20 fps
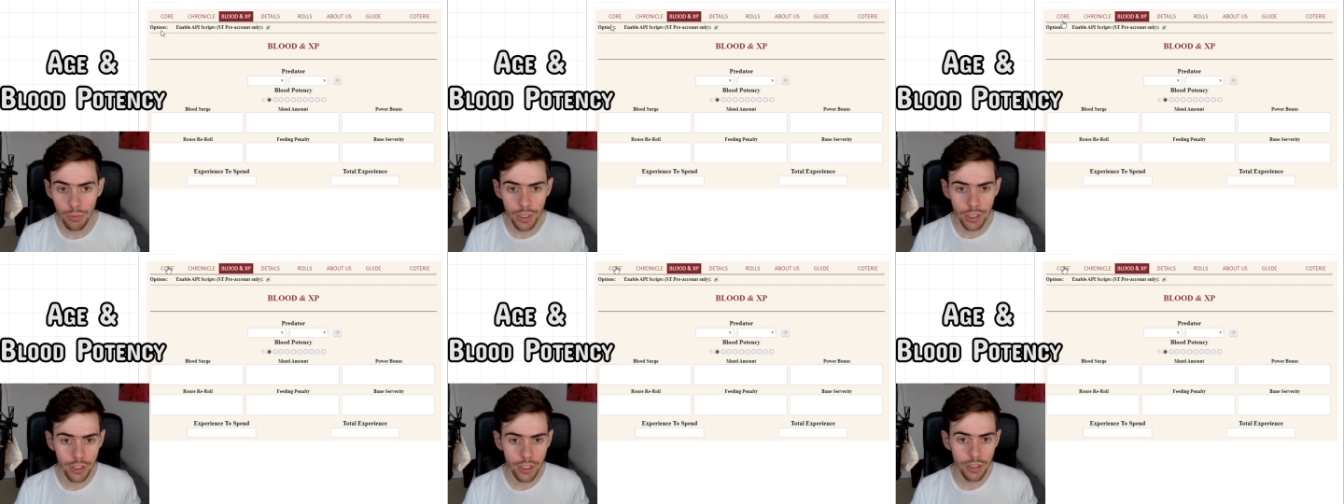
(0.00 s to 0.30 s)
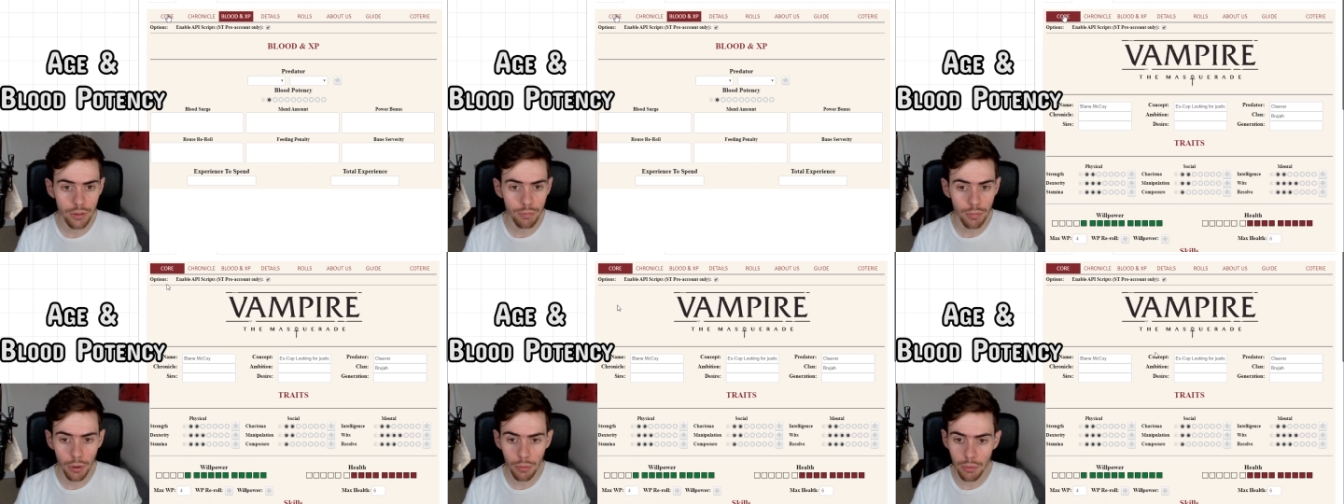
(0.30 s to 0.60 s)
which
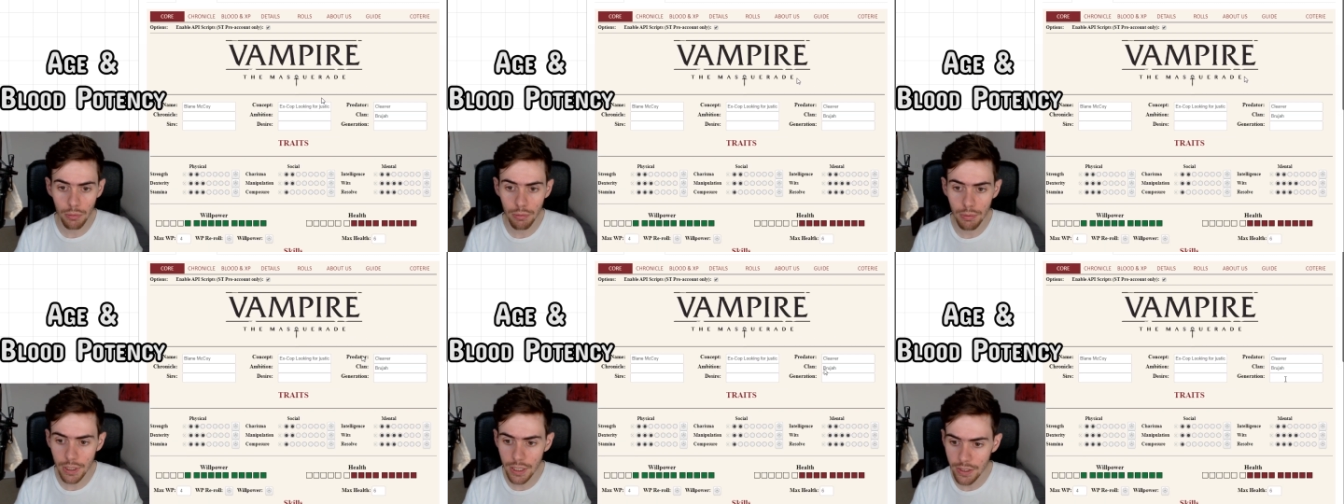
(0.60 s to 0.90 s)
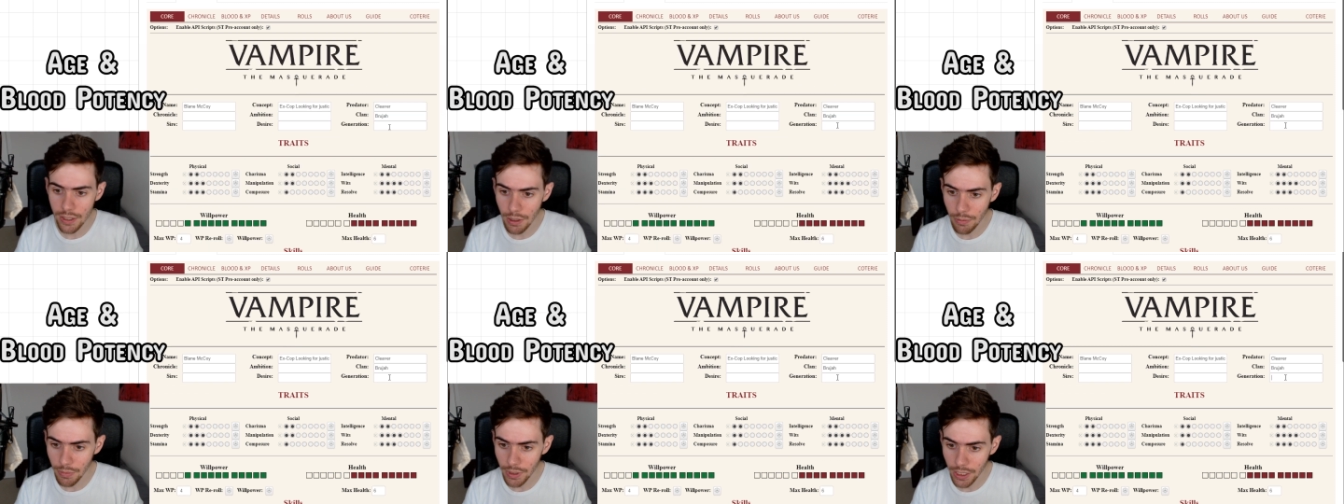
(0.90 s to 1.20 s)
is probably
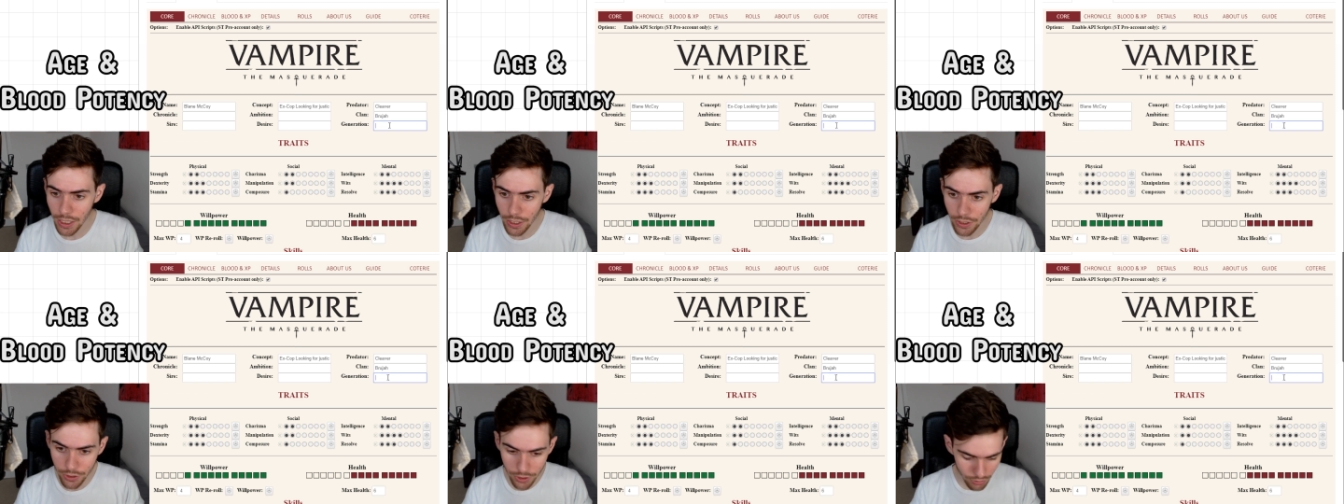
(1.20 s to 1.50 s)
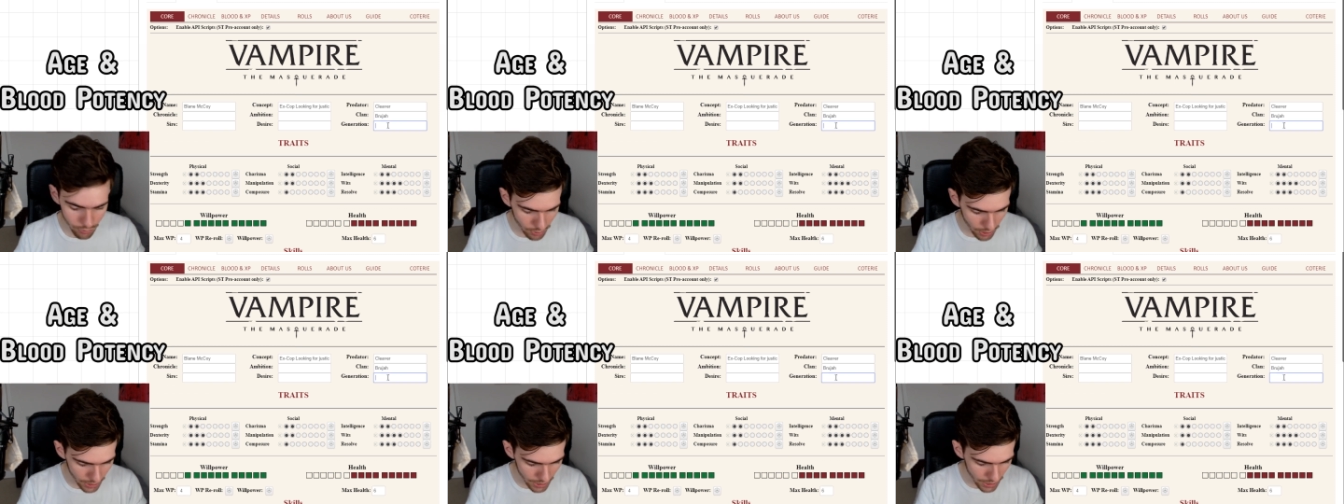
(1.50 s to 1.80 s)
something I
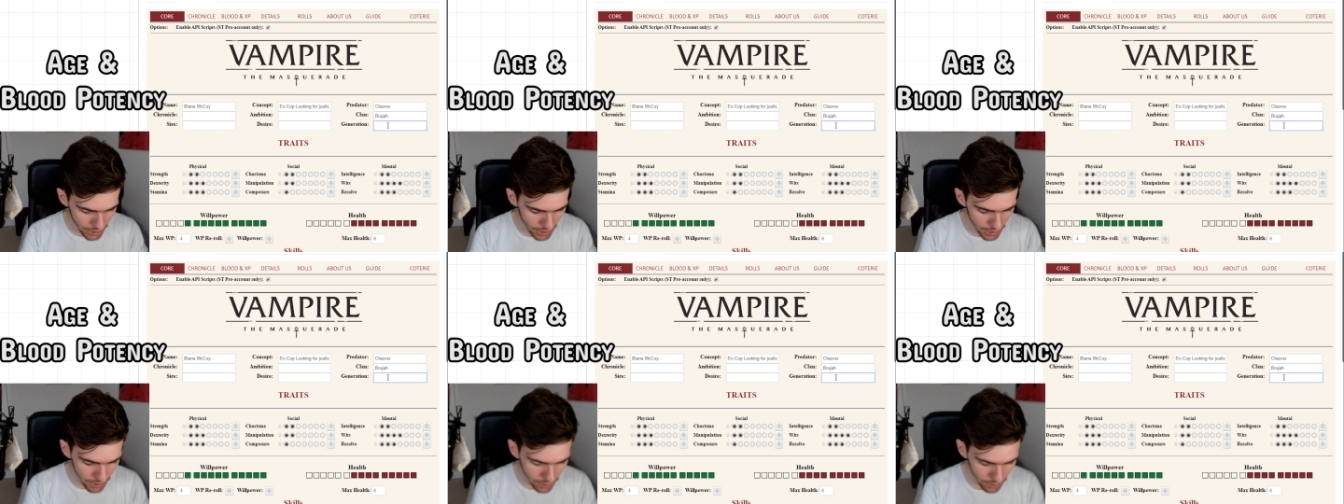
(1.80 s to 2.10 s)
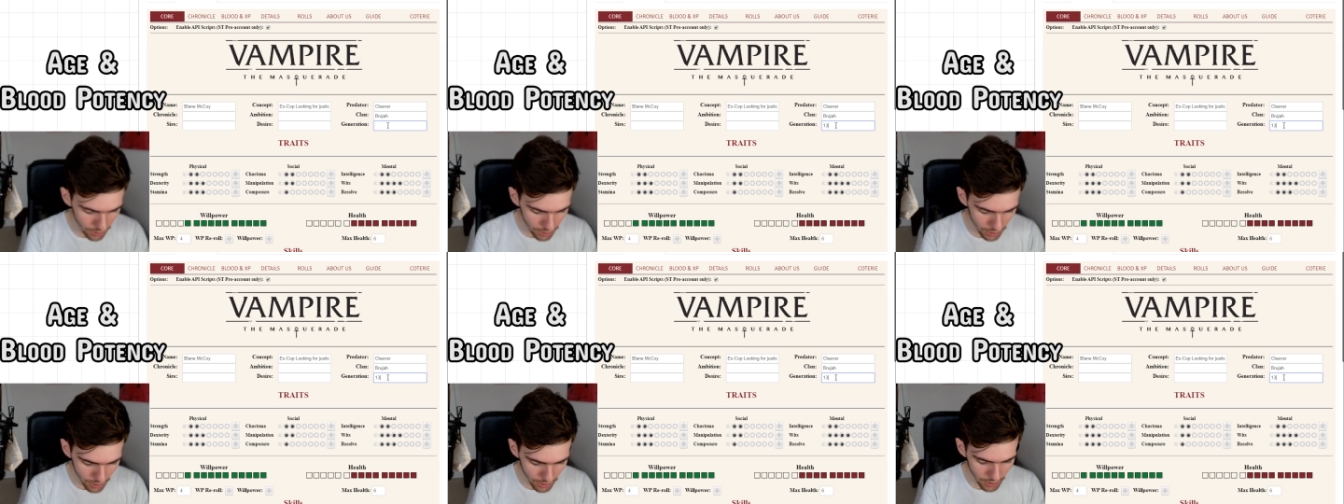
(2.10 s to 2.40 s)
should write
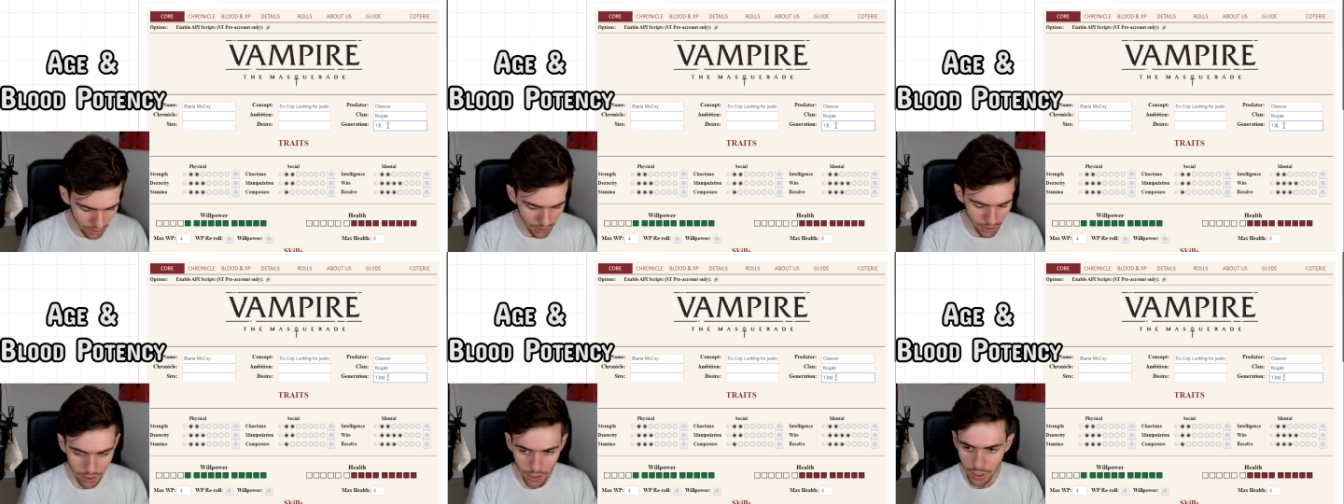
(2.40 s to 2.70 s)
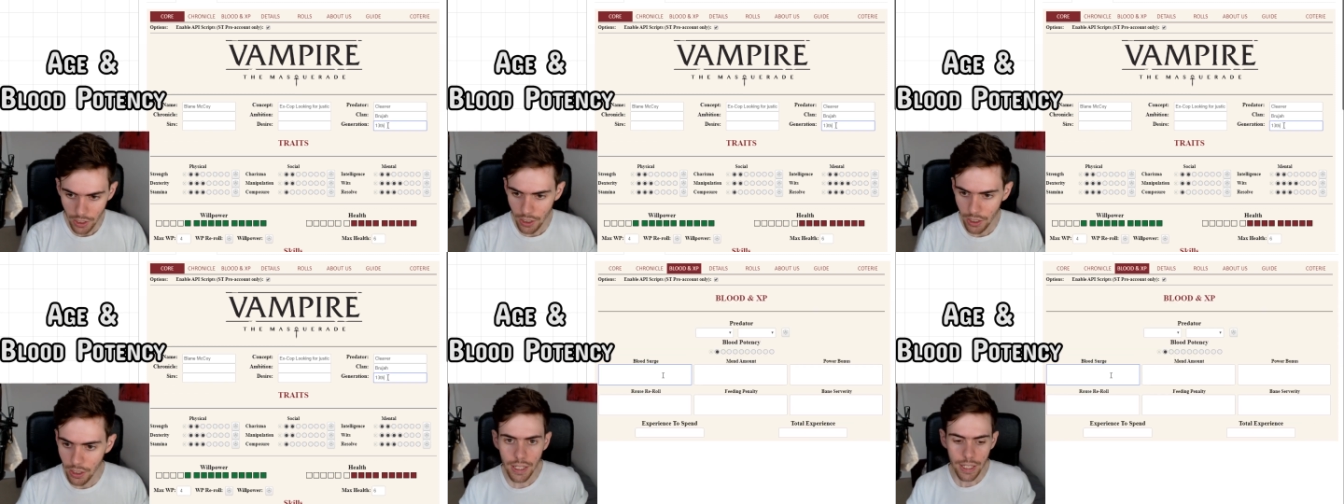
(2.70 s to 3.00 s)
here.
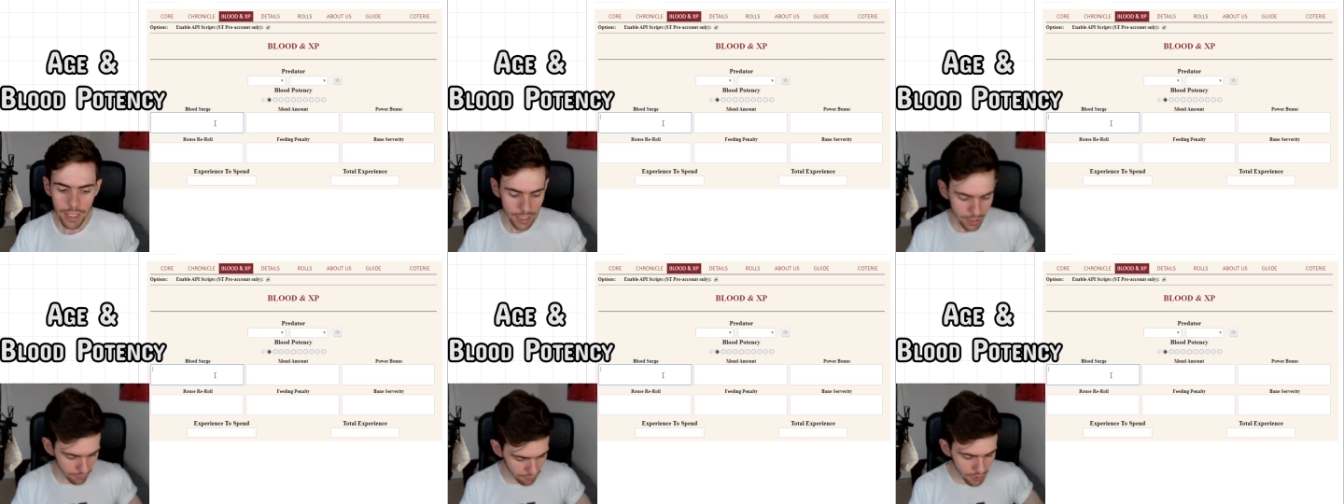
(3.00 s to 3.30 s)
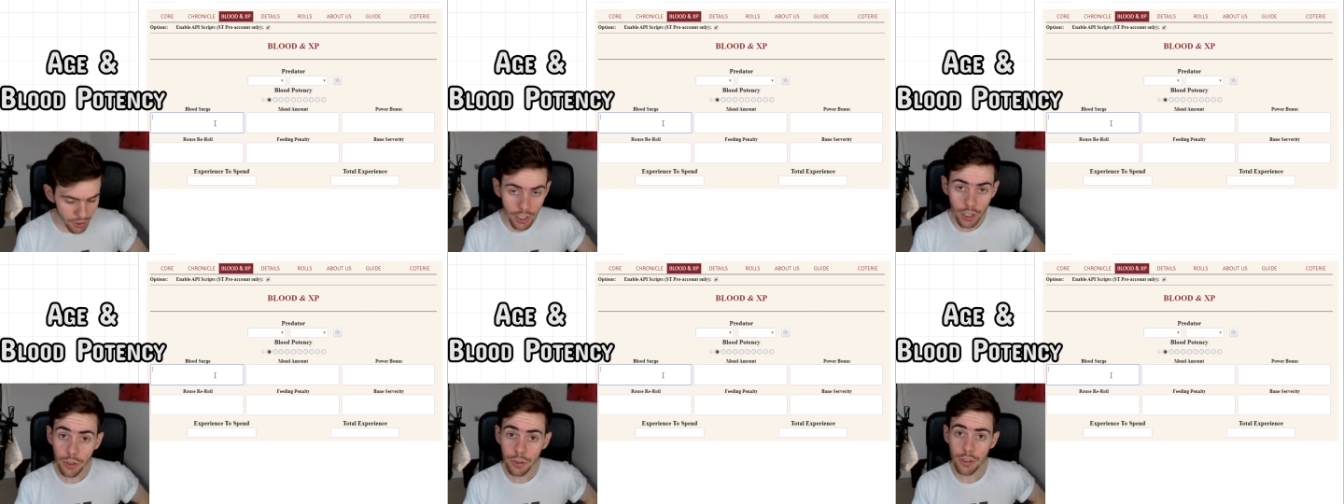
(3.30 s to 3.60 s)
And if
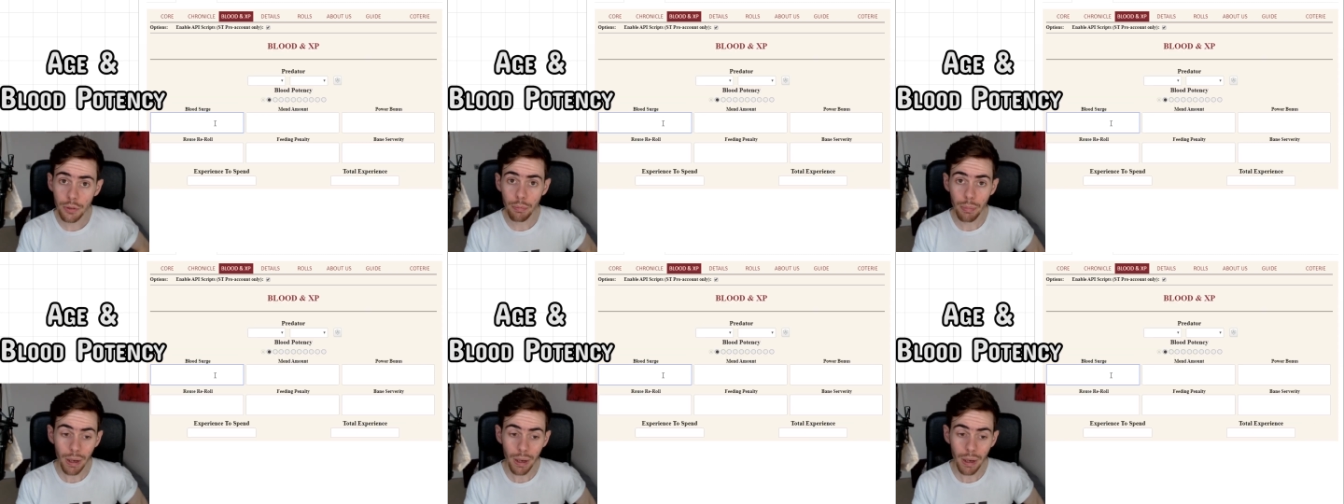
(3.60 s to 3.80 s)
you go to